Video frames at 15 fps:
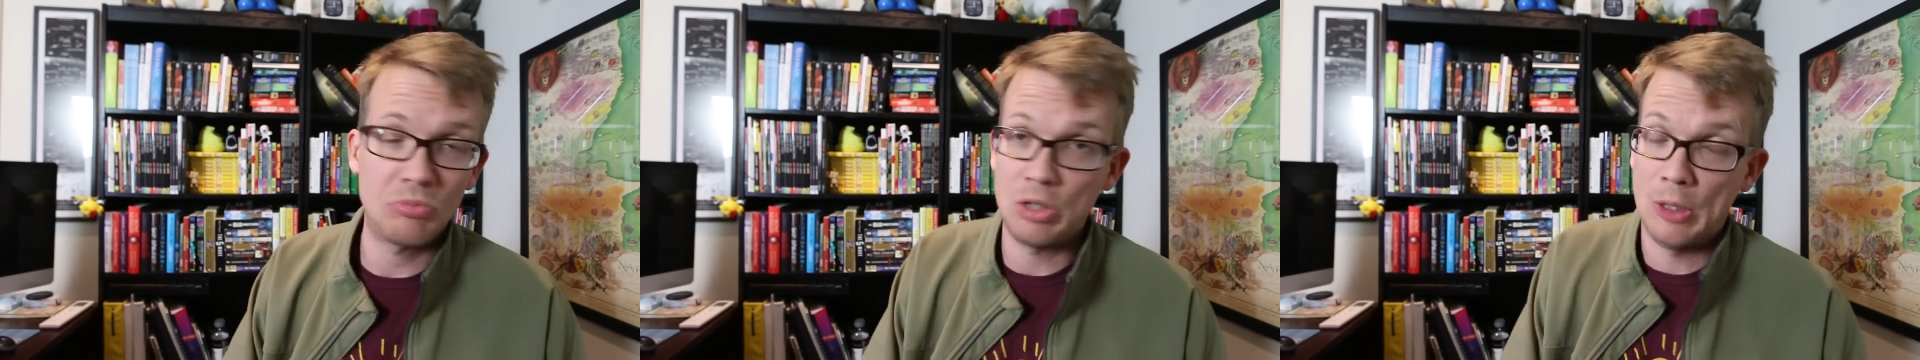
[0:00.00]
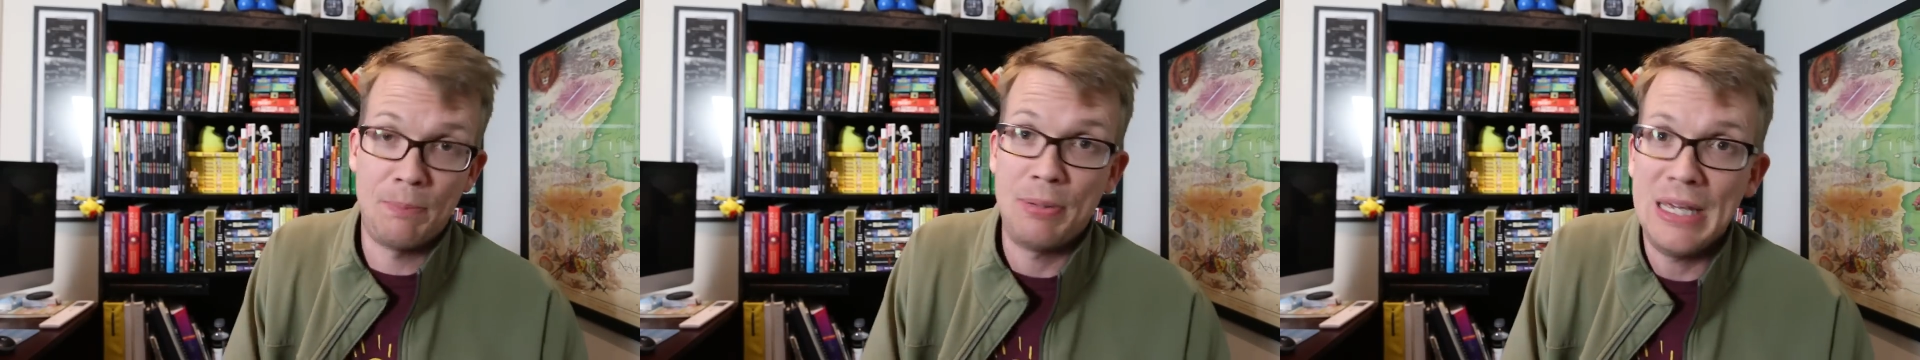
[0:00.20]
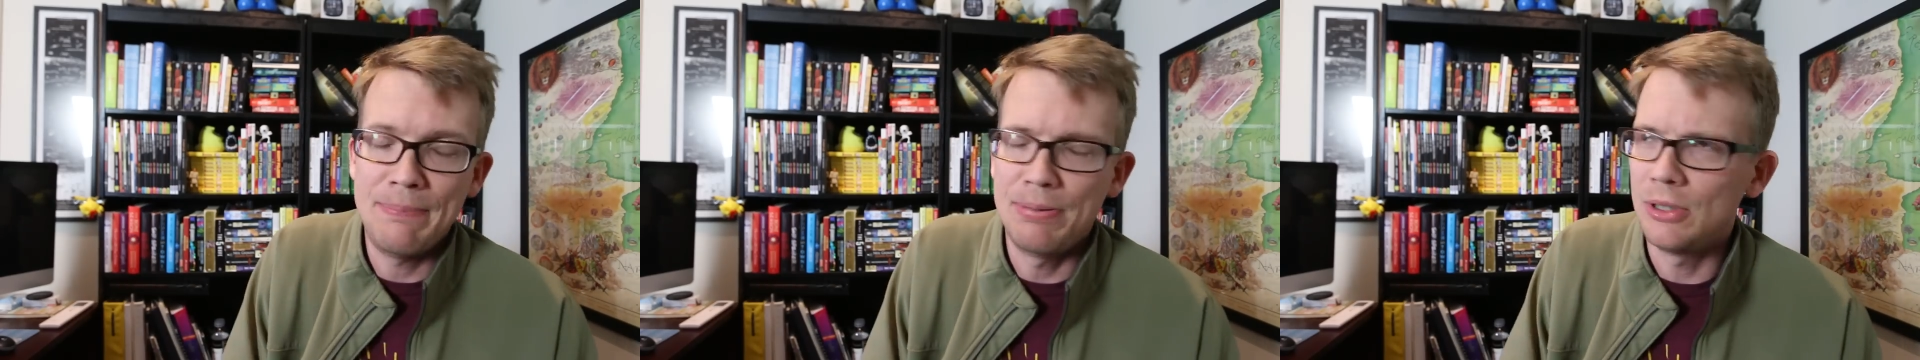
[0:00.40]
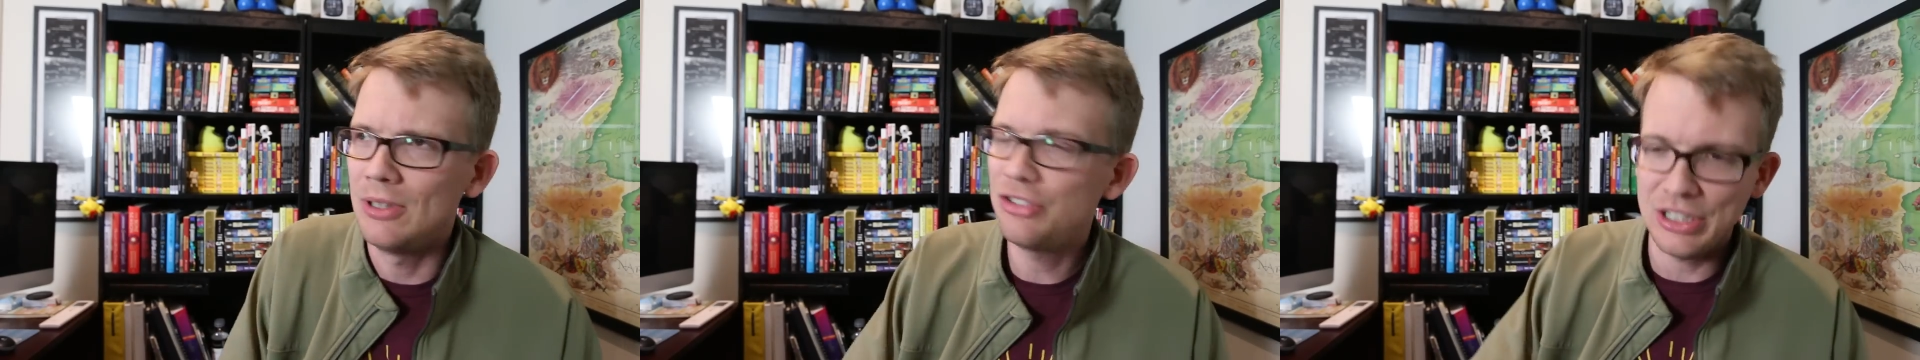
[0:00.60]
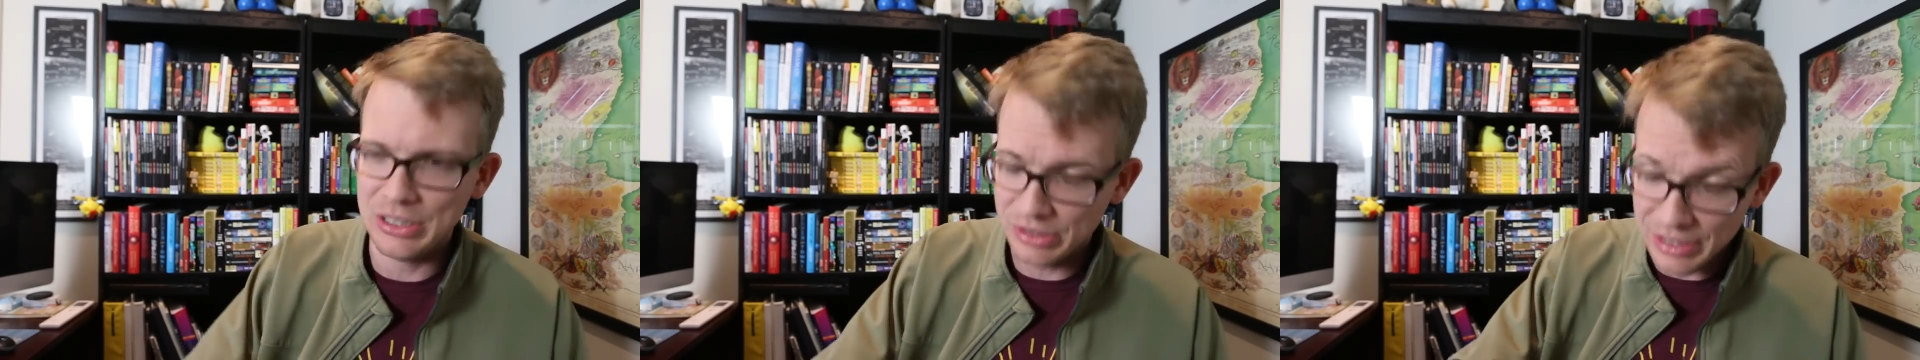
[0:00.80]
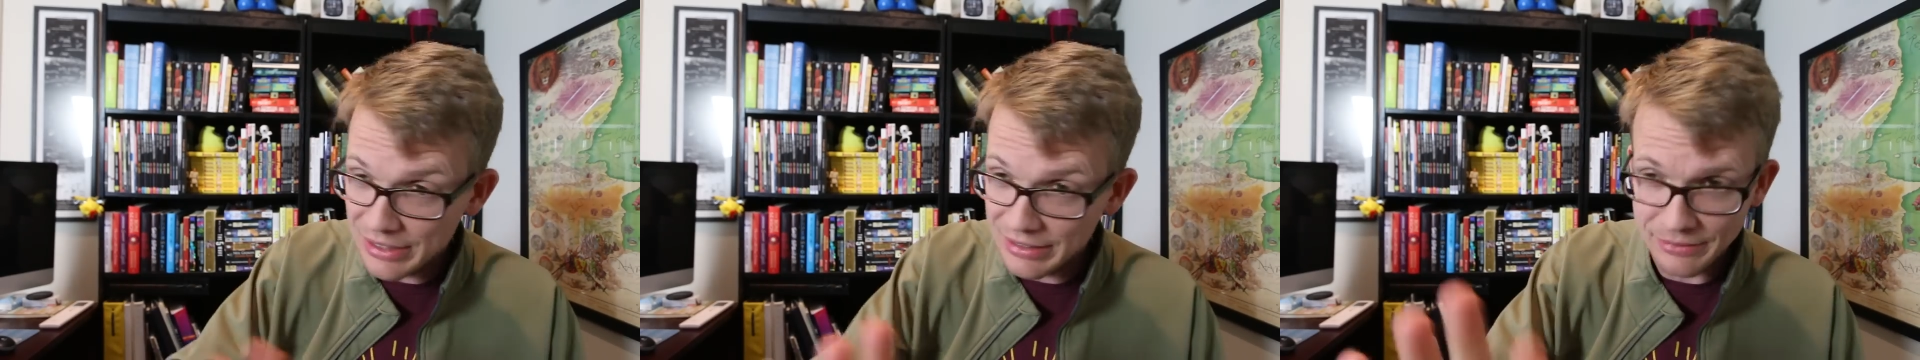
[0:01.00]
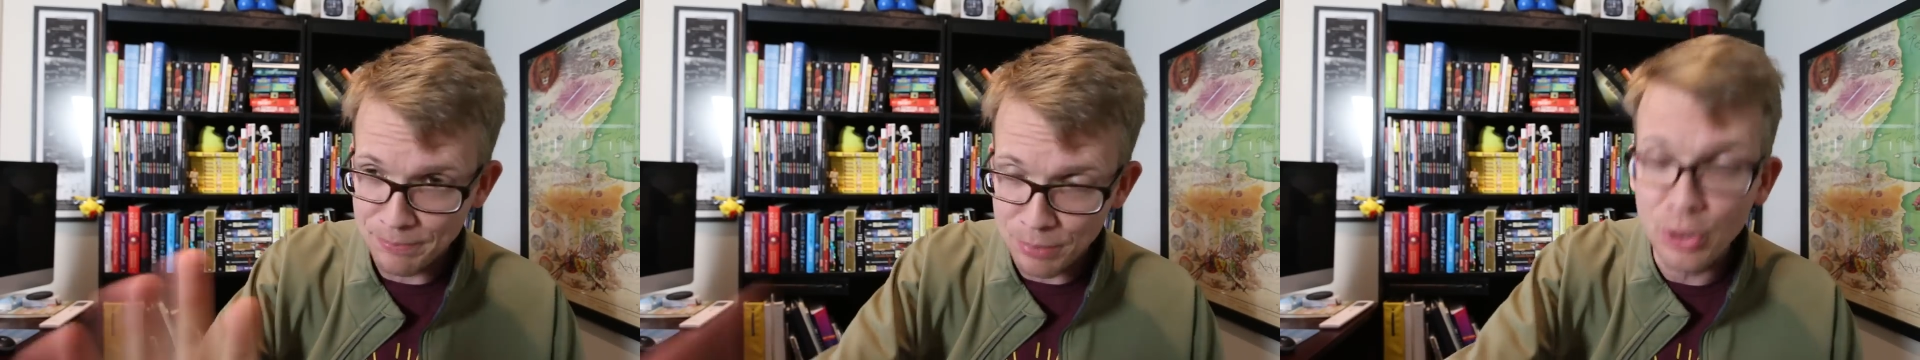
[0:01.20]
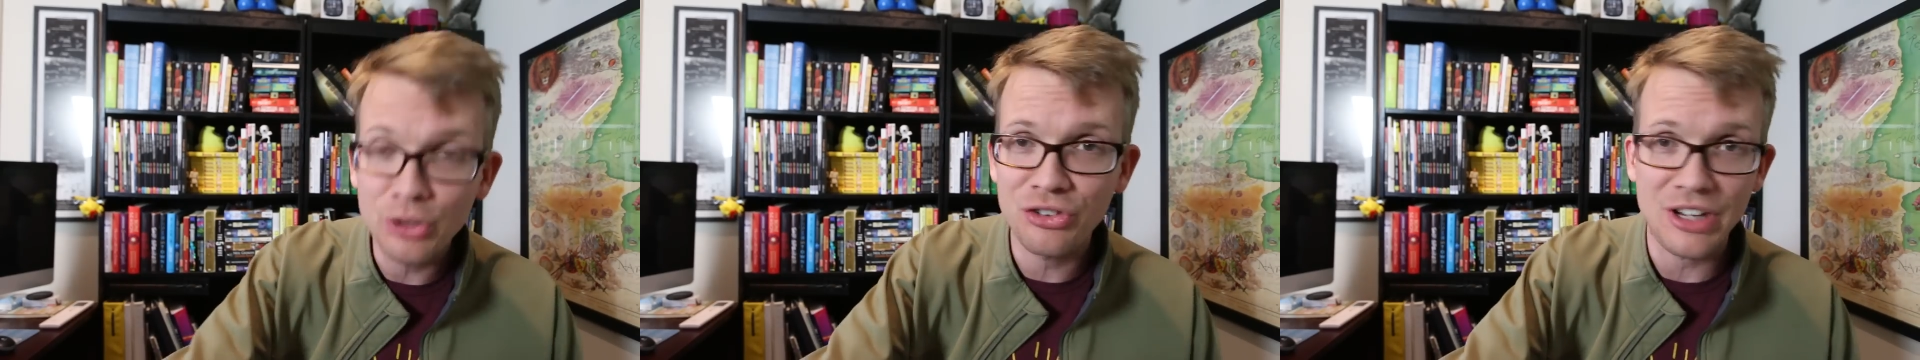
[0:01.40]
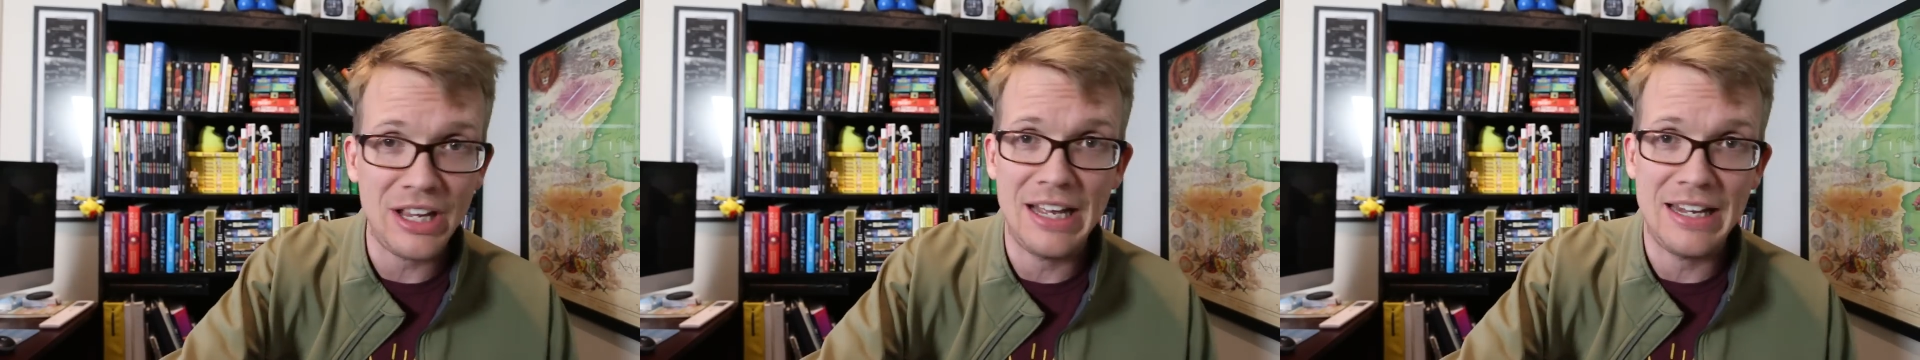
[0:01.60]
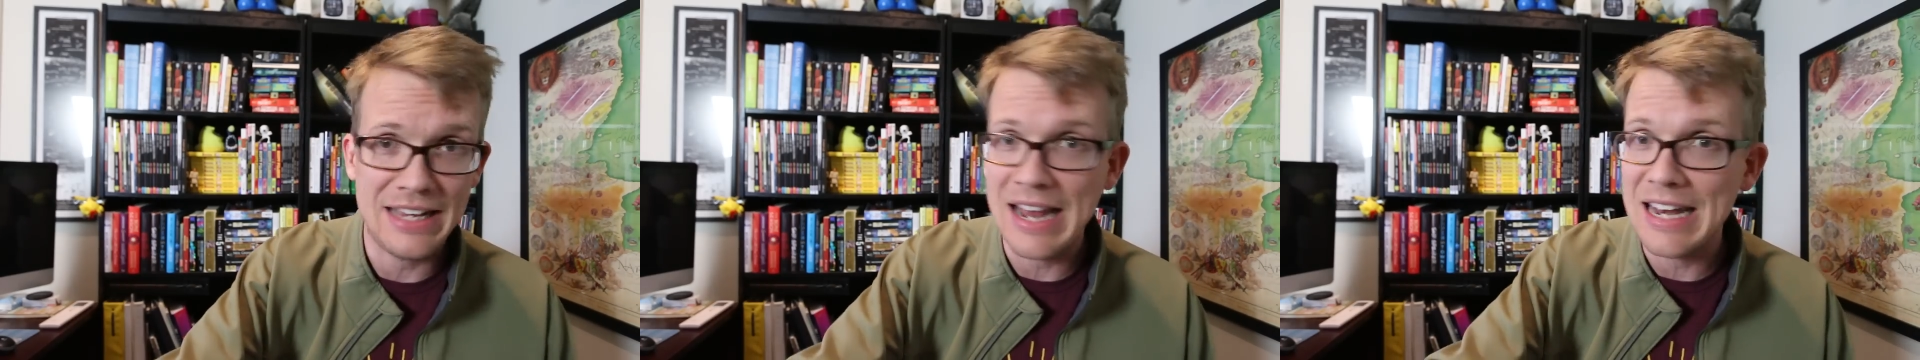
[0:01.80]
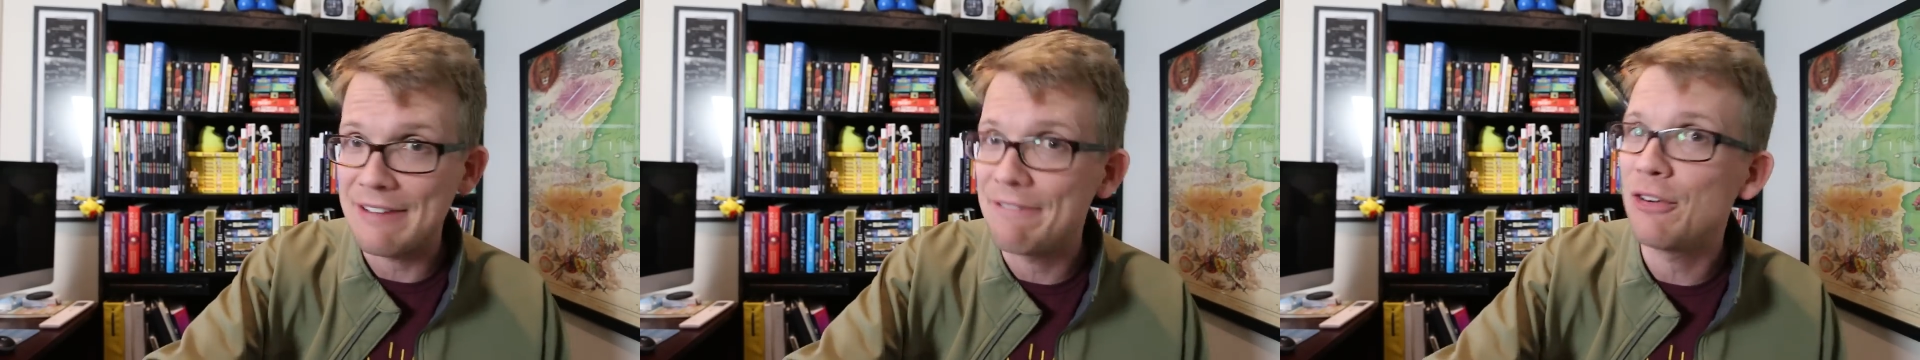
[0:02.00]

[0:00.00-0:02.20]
to people, she didn't push it any